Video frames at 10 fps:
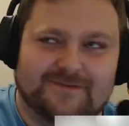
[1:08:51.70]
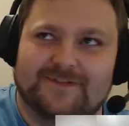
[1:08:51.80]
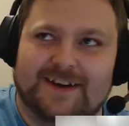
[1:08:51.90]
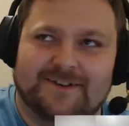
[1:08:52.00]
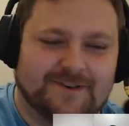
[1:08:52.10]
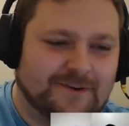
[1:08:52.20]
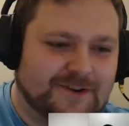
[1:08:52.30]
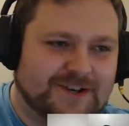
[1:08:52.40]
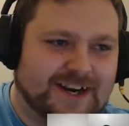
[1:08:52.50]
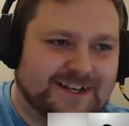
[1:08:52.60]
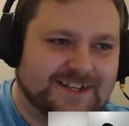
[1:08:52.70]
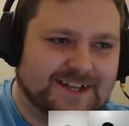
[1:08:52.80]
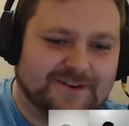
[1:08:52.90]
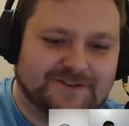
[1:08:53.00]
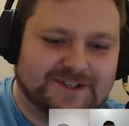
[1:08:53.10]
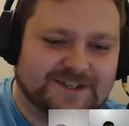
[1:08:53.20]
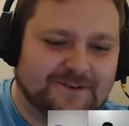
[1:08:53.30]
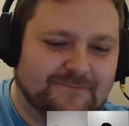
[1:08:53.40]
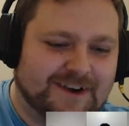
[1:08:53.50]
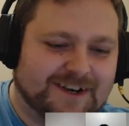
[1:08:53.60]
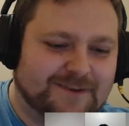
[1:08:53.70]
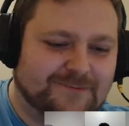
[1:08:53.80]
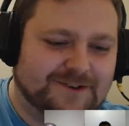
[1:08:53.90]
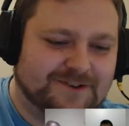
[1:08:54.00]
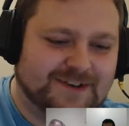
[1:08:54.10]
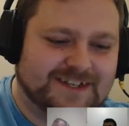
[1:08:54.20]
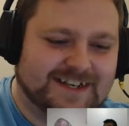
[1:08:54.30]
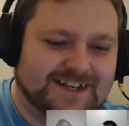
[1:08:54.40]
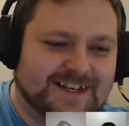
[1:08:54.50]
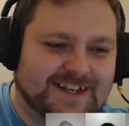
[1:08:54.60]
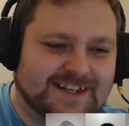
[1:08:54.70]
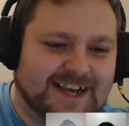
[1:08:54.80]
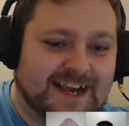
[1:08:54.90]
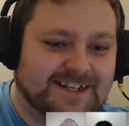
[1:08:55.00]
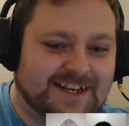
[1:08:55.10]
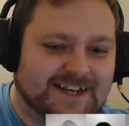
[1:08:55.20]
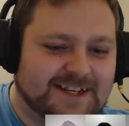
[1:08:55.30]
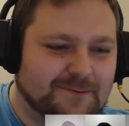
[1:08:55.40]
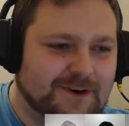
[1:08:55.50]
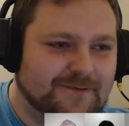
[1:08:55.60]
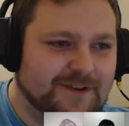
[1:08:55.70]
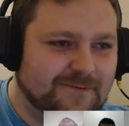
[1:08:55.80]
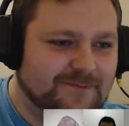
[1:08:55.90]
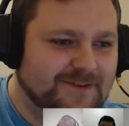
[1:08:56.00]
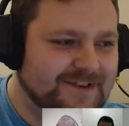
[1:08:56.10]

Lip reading: I don't know the Chinese languages, so I'm not going to butcher. Is Cantonese one of them?